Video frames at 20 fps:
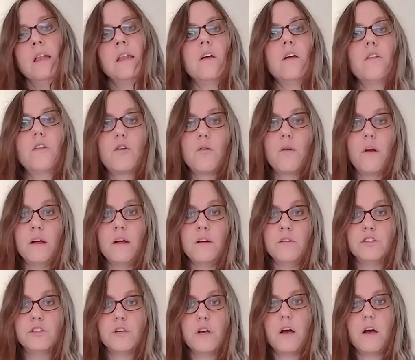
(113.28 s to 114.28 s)
Now, the crown
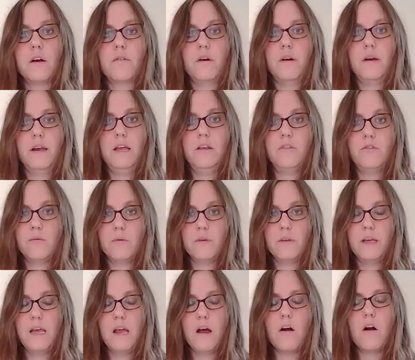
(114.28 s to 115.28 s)
chakra is
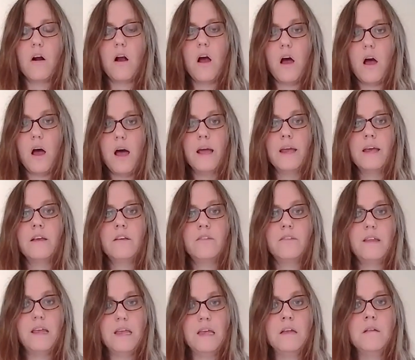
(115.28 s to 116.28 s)
really our
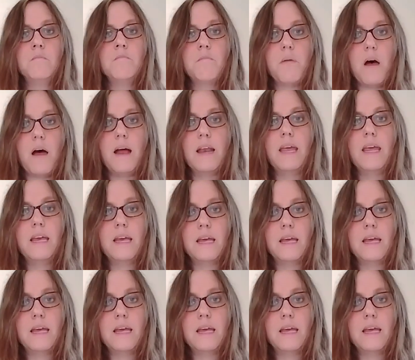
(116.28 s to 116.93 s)
highest in-body